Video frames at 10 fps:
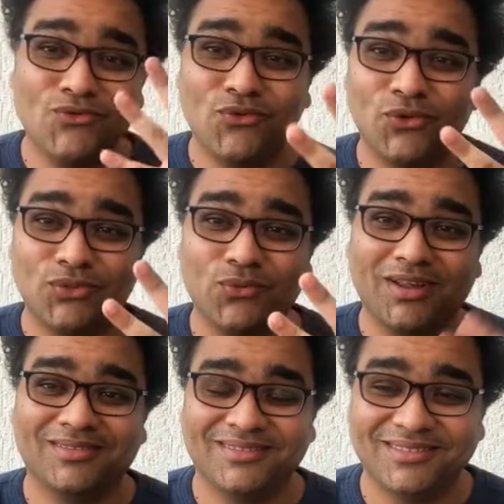fourth
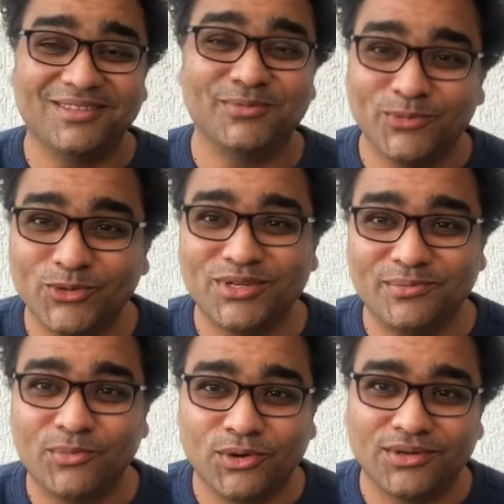one the most
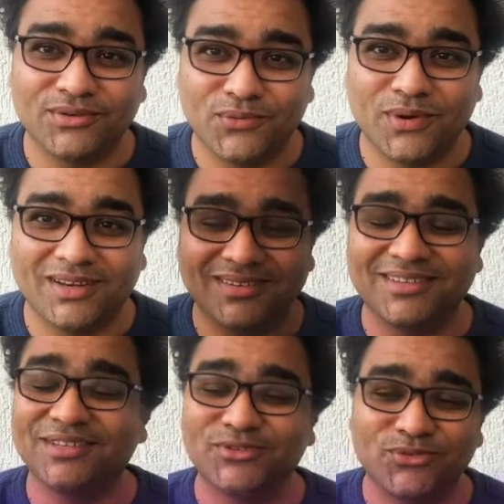important one is